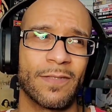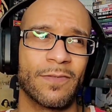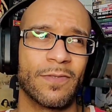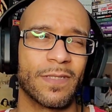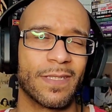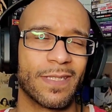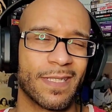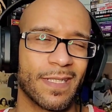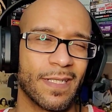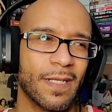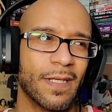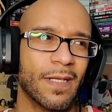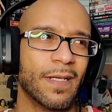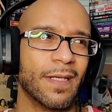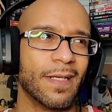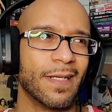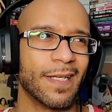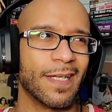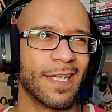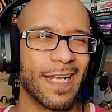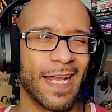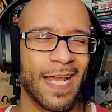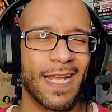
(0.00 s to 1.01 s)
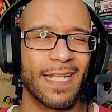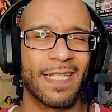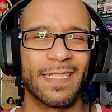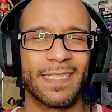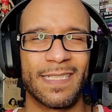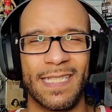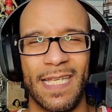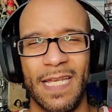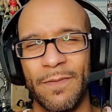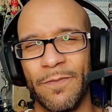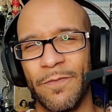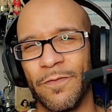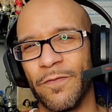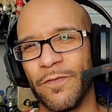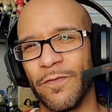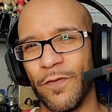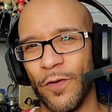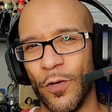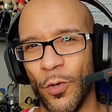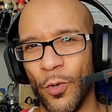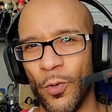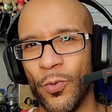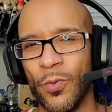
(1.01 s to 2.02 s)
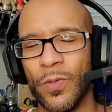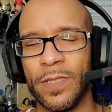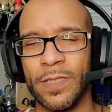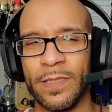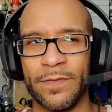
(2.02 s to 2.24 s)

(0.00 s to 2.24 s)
It had the same flow